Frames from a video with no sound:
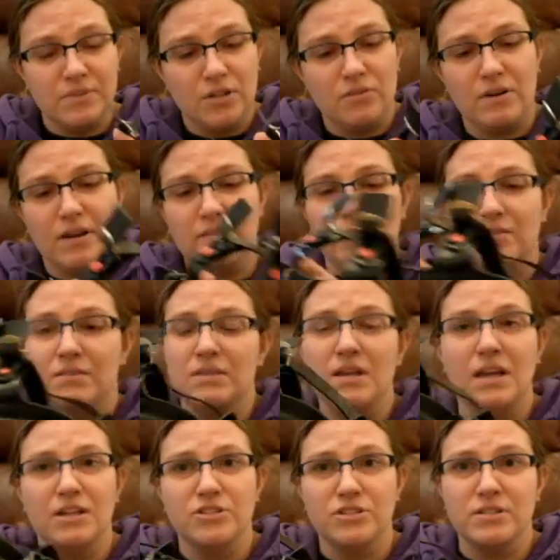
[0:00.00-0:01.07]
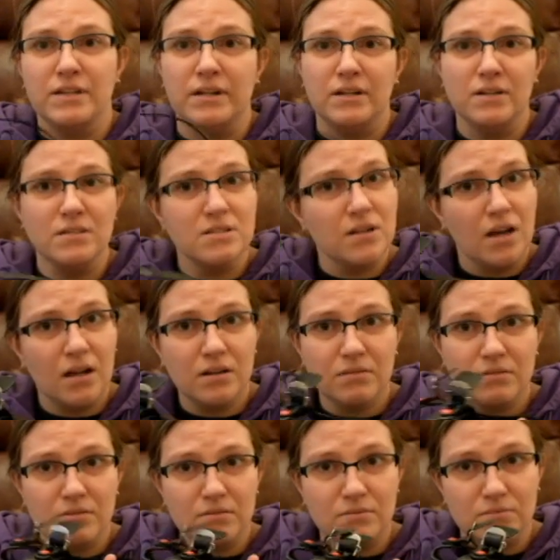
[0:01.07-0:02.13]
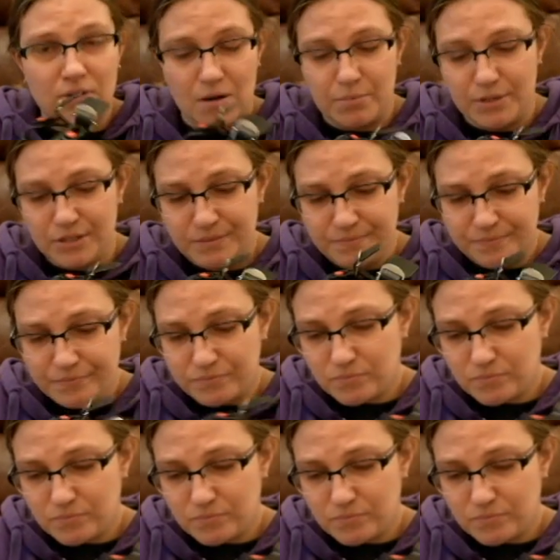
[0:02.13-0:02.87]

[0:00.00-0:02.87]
around the edges here. It's not rubber.